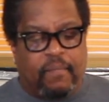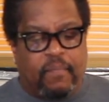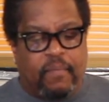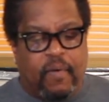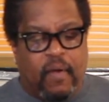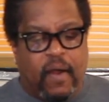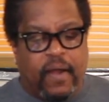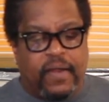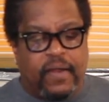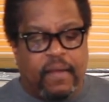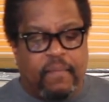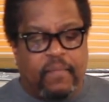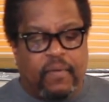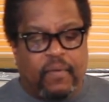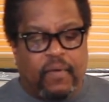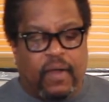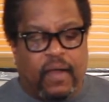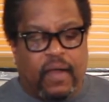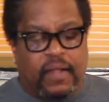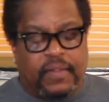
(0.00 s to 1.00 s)
part number,
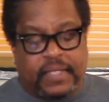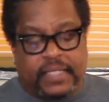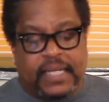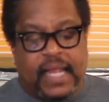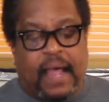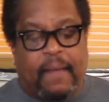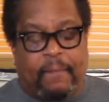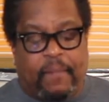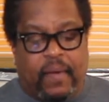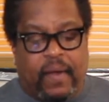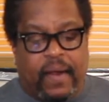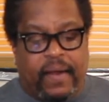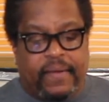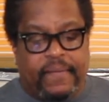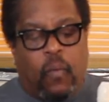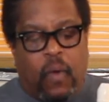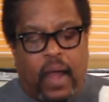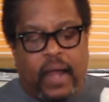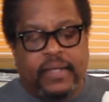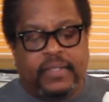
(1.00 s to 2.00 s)
the top part.
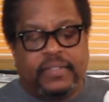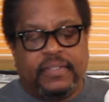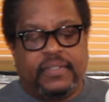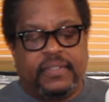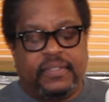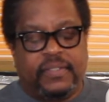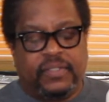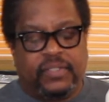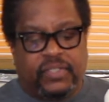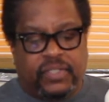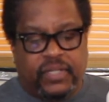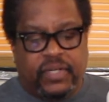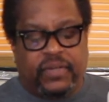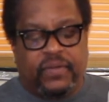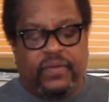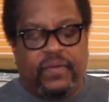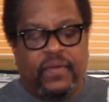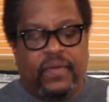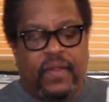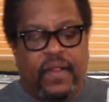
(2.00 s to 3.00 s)
1,
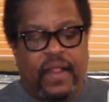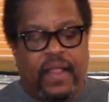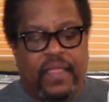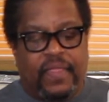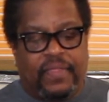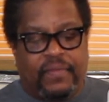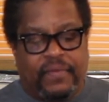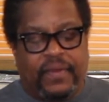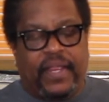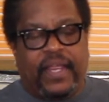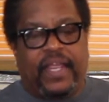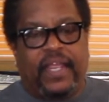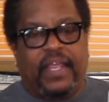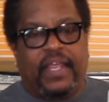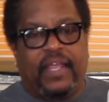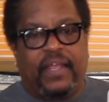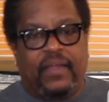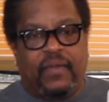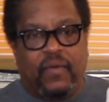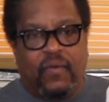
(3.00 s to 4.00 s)
2,
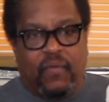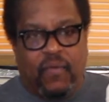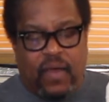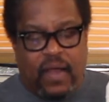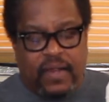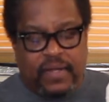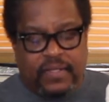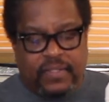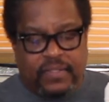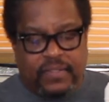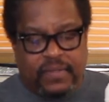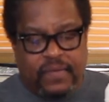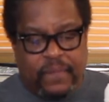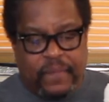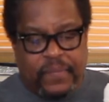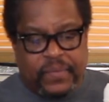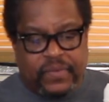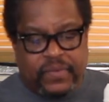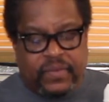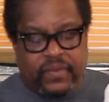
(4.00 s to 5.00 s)
3, 1,
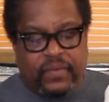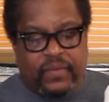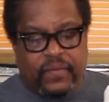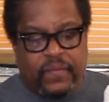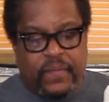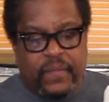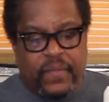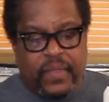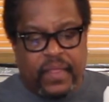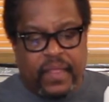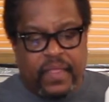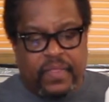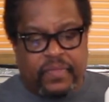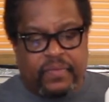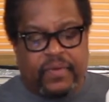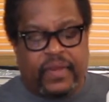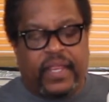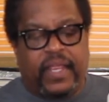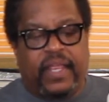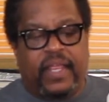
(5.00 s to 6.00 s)
2,
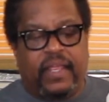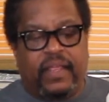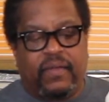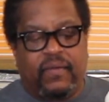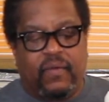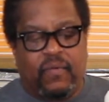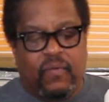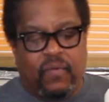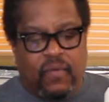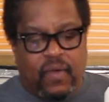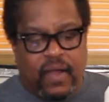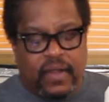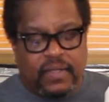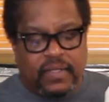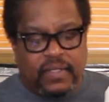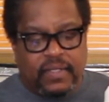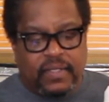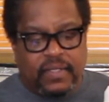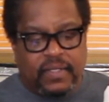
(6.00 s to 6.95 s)
3, 1,